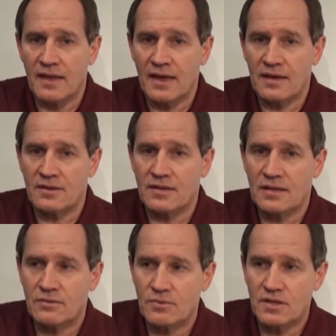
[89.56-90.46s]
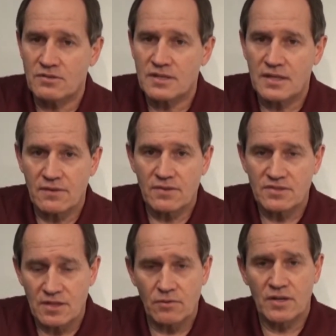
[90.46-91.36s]
and we usually give a
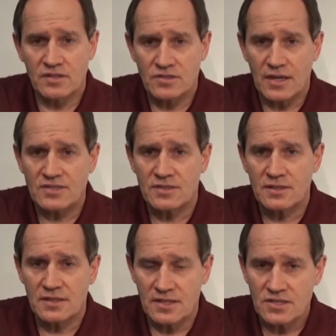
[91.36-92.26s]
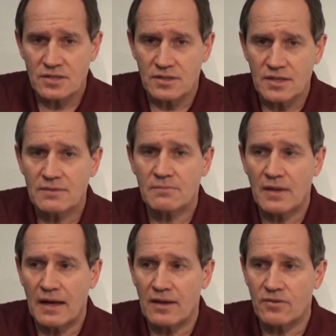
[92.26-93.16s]
steroid injection initially.
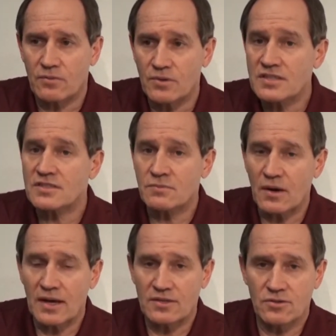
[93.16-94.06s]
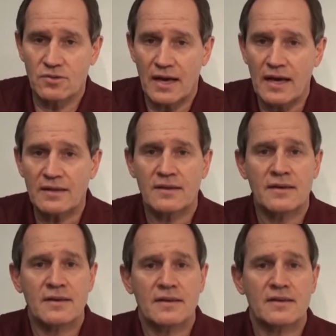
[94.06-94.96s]
Uh, the reason I do that
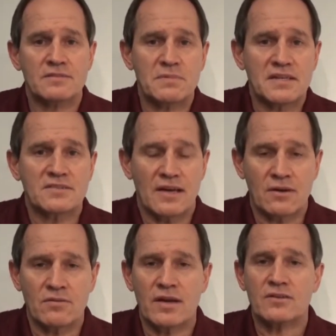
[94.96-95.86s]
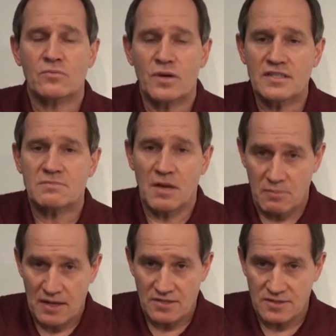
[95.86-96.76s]
is because I don't like to waste
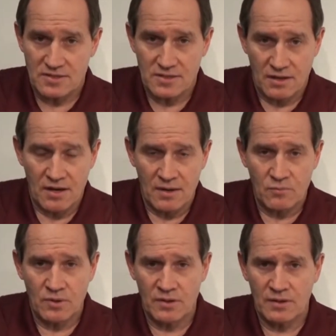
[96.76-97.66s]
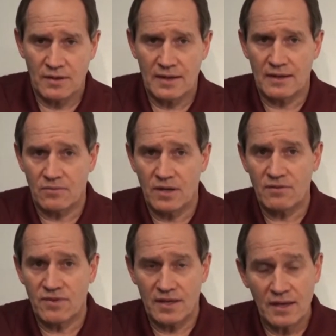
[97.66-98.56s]
my patient's time
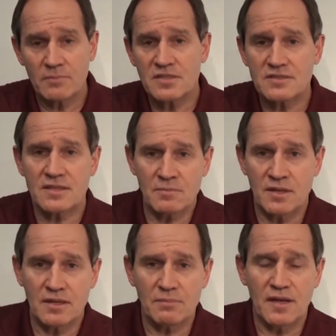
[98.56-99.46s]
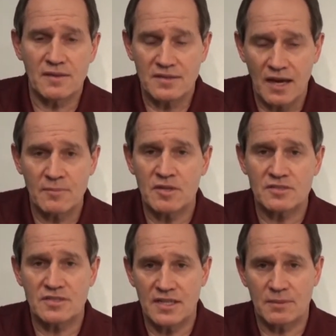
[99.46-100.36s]
and if they come to see me, by the time
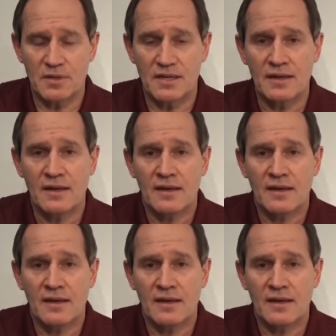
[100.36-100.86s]
they're seeing me,